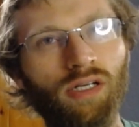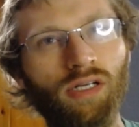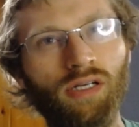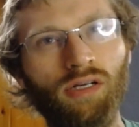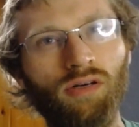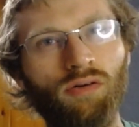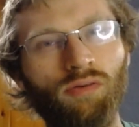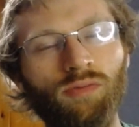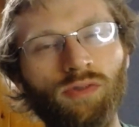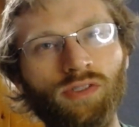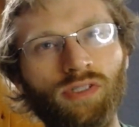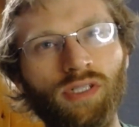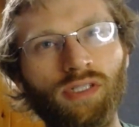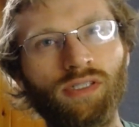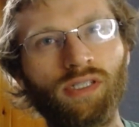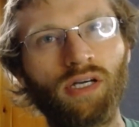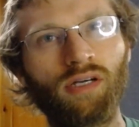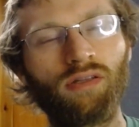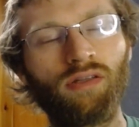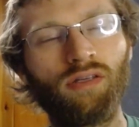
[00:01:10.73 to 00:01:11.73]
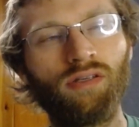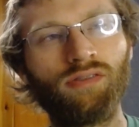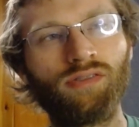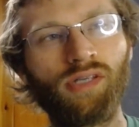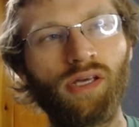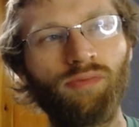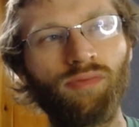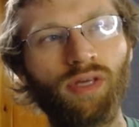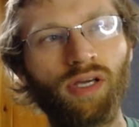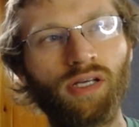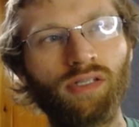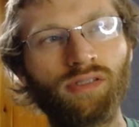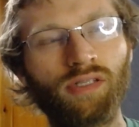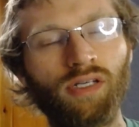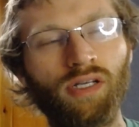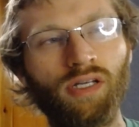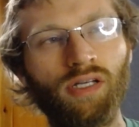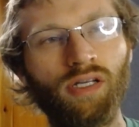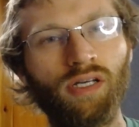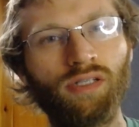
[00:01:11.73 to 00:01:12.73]
it almost exactly the same thing as I
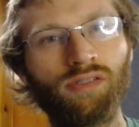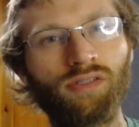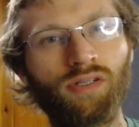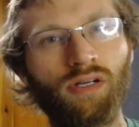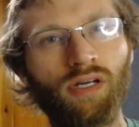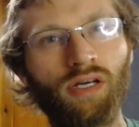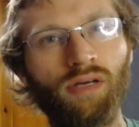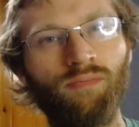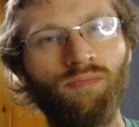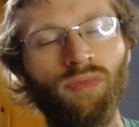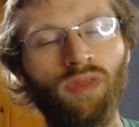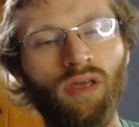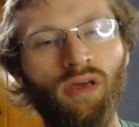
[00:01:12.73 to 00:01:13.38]
did yesterday.